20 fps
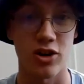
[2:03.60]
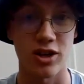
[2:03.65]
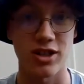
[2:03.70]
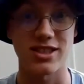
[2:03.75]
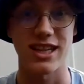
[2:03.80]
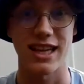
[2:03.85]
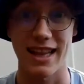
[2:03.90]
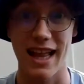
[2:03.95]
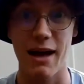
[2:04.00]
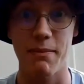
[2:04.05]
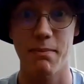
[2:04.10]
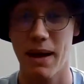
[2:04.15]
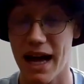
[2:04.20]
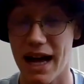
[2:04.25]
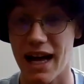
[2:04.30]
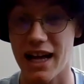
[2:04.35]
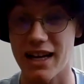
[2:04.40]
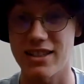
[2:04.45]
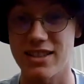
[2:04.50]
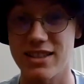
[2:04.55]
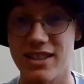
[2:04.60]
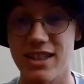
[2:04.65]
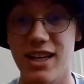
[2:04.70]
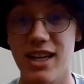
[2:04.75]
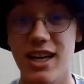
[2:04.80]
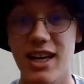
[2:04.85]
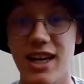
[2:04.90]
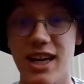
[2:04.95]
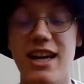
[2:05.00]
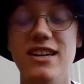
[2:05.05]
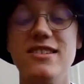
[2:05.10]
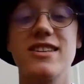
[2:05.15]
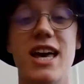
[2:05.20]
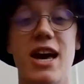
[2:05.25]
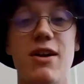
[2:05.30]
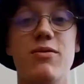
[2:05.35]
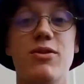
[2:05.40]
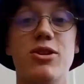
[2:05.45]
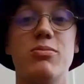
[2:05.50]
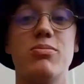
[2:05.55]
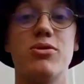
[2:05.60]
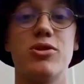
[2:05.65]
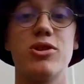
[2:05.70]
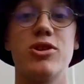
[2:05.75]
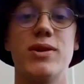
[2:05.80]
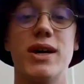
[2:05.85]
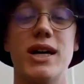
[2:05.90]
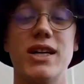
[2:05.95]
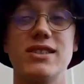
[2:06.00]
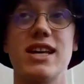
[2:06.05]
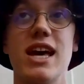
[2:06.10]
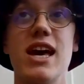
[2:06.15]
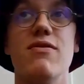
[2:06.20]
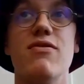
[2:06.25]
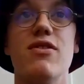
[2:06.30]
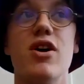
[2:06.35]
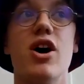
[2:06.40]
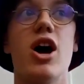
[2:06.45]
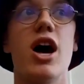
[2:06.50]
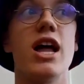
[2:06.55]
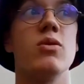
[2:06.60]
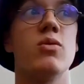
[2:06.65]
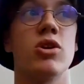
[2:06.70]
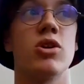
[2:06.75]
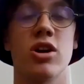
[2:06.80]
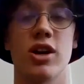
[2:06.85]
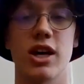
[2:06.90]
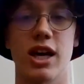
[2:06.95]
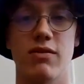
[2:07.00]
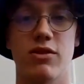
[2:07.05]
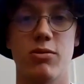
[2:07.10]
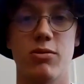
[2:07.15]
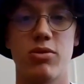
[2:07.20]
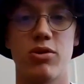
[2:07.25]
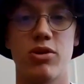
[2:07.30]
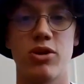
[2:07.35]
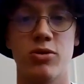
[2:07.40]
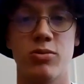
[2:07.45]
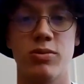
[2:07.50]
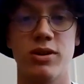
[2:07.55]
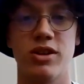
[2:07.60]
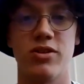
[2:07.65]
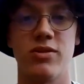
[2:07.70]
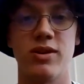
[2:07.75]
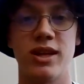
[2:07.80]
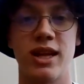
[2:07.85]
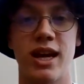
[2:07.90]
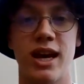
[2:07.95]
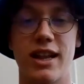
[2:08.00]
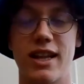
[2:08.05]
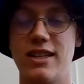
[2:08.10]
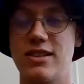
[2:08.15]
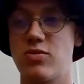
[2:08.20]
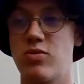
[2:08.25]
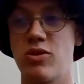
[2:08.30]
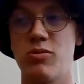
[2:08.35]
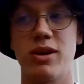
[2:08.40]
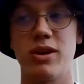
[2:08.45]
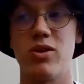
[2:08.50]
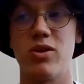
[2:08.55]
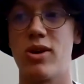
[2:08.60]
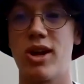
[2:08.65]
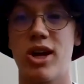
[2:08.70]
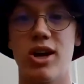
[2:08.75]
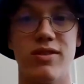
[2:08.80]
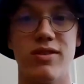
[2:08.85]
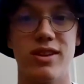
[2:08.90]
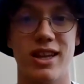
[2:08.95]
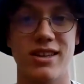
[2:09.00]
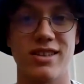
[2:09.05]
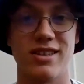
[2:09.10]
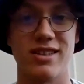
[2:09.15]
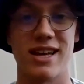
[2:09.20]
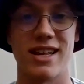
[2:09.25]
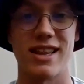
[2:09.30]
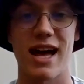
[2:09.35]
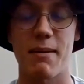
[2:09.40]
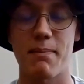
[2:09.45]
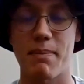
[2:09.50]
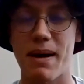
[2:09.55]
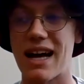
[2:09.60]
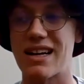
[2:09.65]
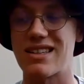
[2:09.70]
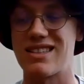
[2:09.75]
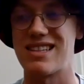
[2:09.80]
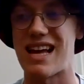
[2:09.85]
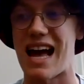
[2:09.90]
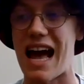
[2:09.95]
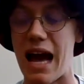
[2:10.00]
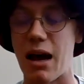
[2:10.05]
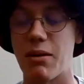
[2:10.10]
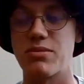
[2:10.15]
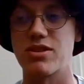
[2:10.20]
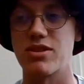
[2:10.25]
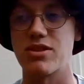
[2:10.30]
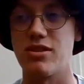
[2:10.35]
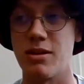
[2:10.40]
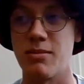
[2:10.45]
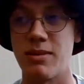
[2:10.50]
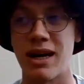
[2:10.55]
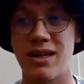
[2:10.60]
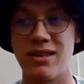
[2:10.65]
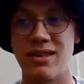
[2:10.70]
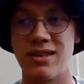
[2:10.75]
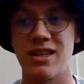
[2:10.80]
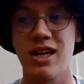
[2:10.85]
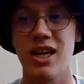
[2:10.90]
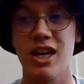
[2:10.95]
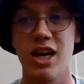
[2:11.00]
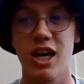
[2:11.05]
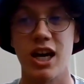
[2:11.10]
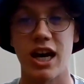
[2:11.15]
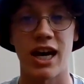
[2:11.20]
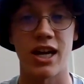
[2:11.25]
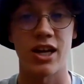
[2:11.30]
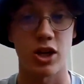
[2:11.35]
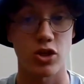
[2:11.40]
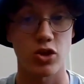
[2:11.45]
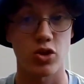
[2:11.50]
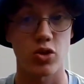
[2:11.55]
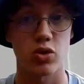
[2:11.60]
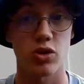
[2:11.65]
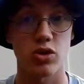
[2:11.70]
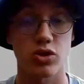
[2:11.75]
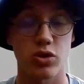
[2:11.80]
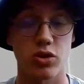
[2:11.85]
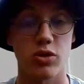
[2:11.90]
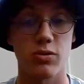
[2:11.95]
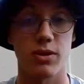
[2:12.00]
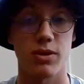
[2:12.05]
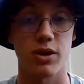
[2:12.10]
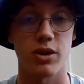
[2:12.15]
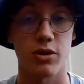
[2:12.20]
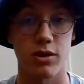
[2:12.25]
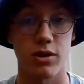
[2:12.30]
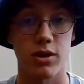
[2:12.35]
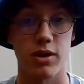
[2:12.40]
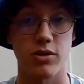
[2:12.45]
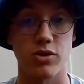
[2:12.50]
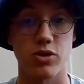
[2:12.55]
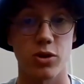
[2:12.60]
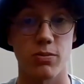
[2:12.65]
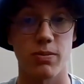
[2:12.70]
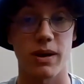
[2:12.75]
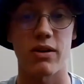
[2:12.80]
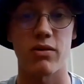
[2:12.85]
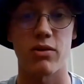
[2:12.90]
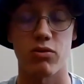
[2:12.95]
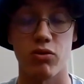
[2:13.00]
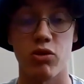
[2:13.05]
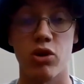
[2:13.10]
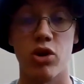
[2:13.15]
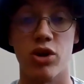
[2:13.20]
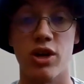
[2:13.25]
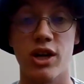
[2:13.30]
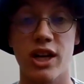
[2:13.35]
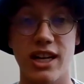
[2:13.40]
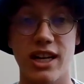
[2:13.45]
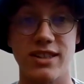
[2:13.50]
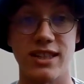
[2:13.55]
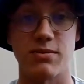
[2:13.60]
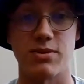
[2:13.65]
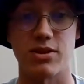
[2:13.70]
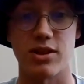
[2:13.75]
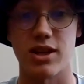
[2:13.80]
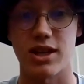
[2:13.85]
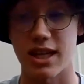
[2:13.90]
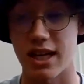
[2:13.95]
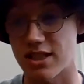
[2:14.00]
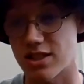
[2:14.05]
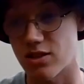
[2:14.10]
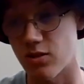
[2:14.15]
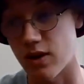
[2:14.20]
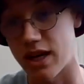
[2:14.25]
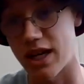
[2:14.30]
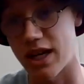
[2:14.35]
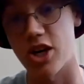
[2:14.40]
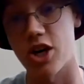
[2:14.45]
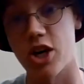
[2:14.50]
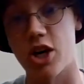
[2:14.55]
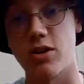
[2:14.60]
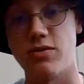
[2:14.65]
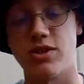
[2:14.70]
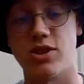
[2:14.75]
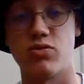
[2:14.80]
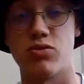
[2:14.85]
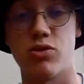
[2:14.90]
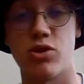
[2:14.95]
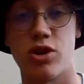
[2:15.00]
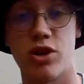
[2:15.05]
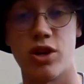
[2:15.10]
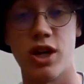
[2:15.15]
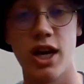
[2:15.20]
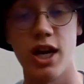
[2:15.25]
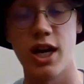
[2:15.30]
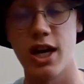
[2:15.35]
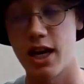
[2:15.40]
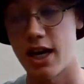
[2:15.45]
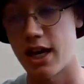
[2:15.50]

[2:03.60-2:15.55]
honestly, that pass is Kevin De Bruyne-esque. If anyone like Kevin De Bruyne would be doing that, this would be all over the internet. That pass is absolutely amazing. And the Troy Parrott run is absolutely class. The way he curves his run